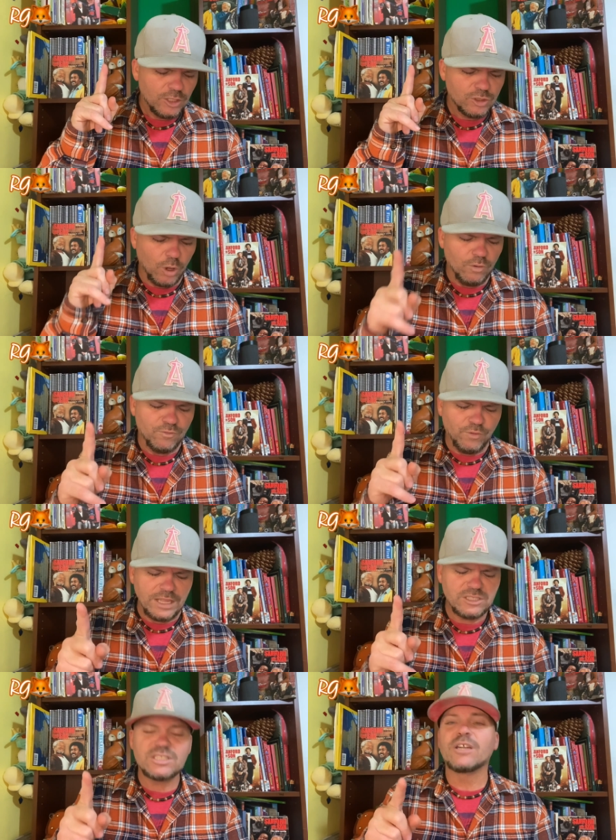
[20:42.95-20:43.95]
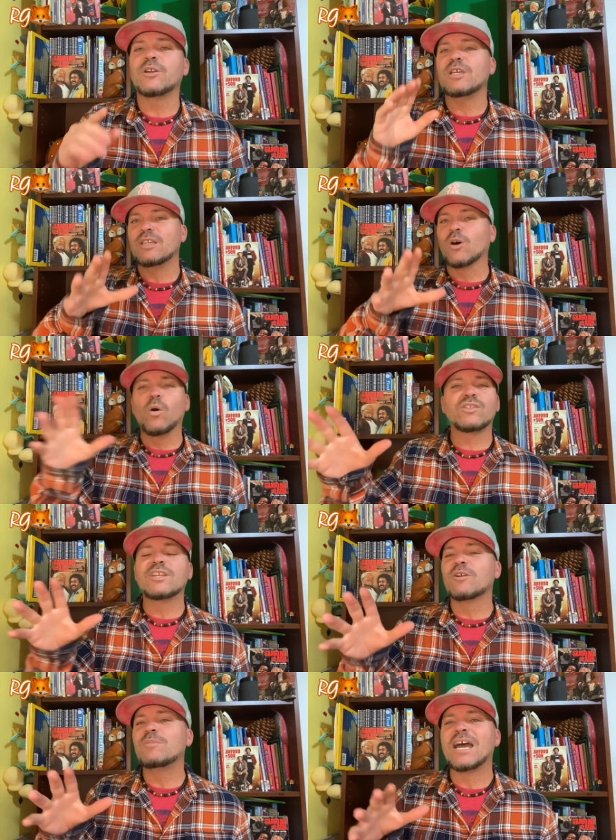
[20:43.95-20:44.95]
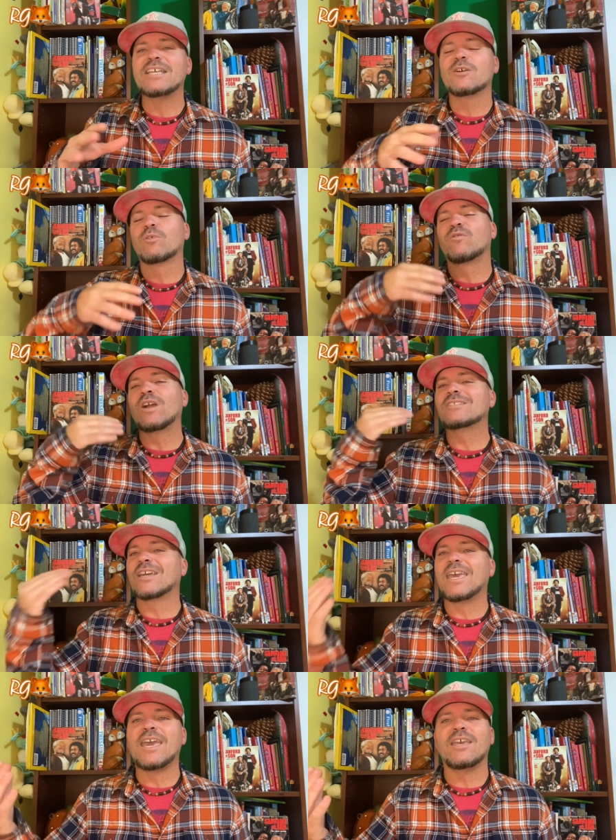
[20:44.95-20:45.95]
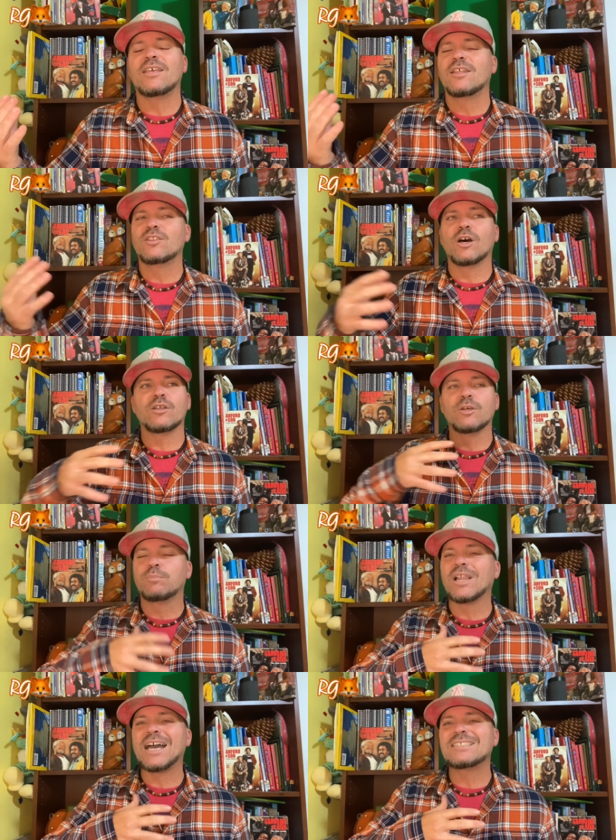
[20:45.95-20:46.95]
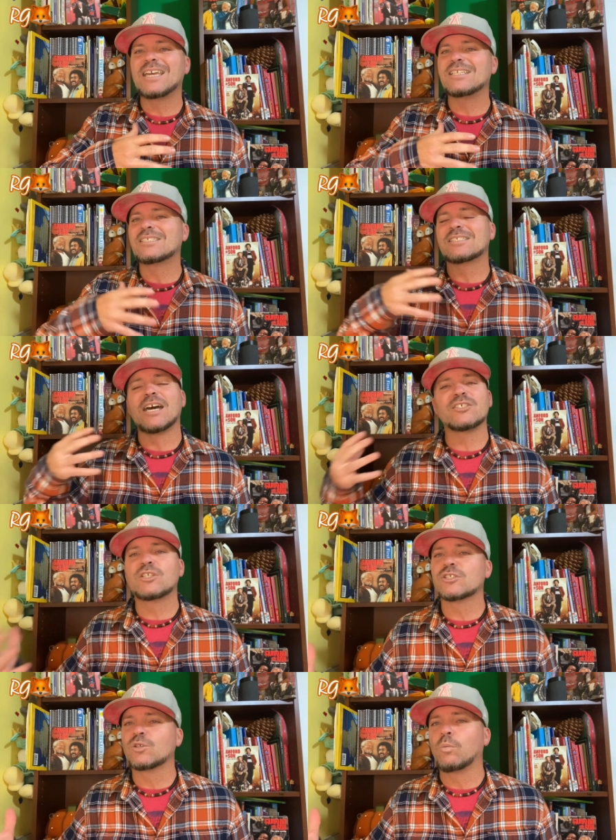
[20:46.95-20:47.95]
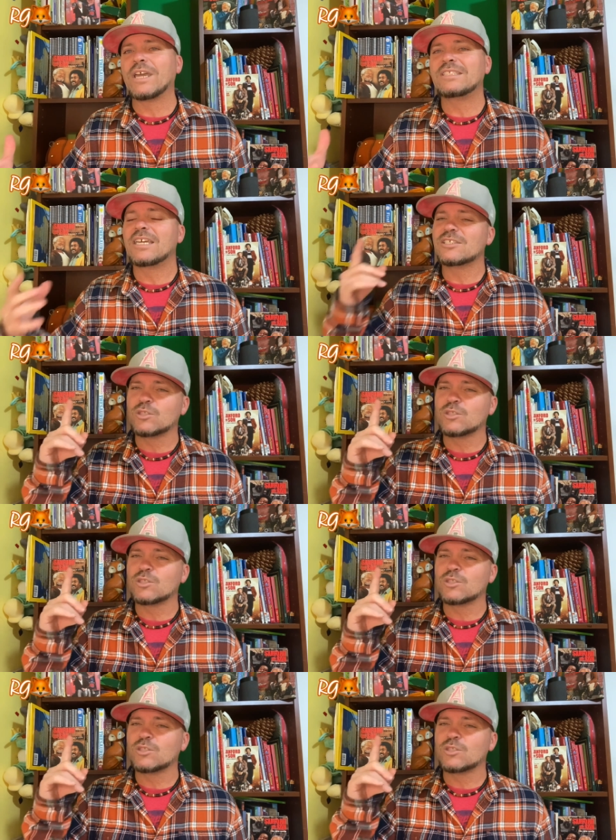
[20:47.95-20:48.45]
So Fred's theory, the whole theory behind there where Fred's like, hey, the, the black dentist is not as good as the white dentist.